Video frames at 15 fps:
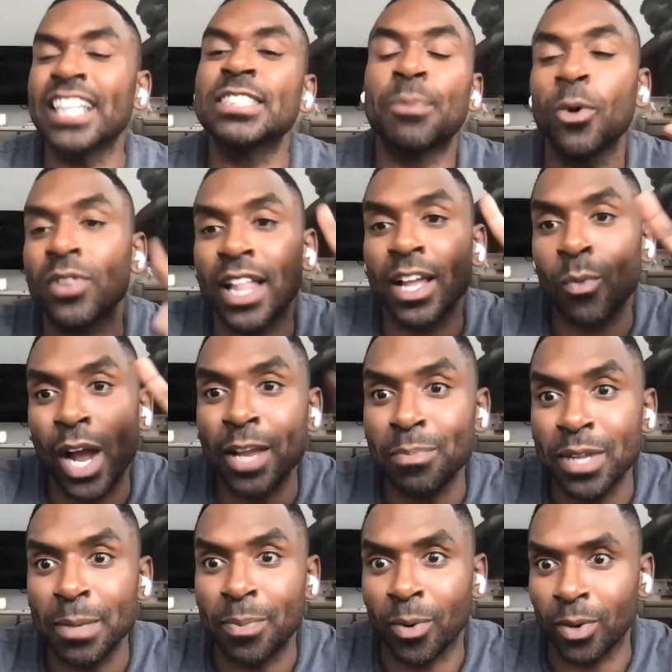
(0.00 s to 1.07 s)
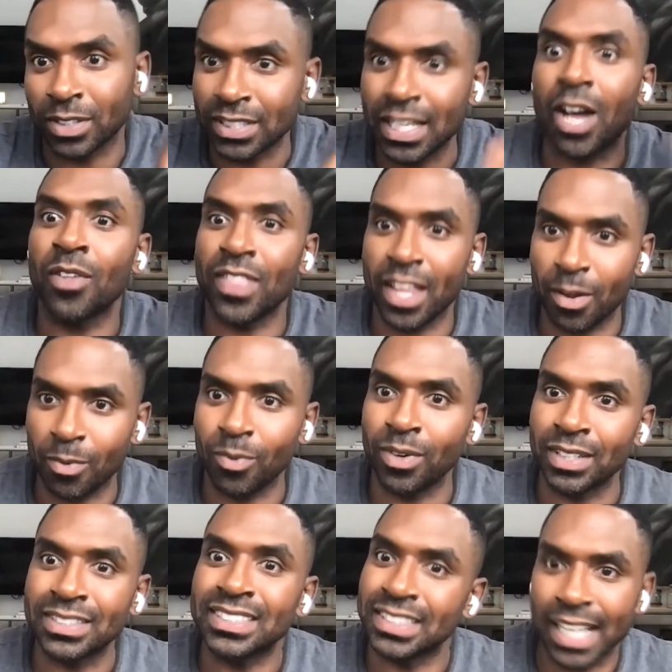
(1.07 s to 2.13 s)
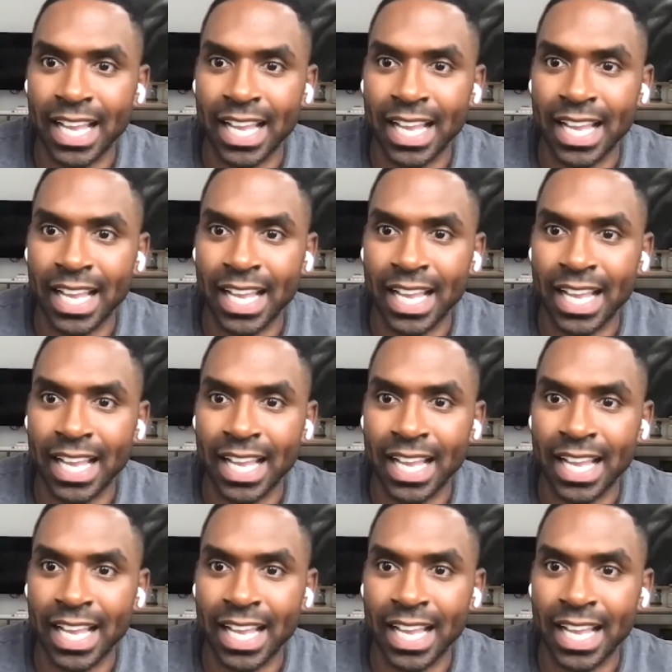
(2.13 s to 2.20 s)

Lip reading: spoke like white people is how they would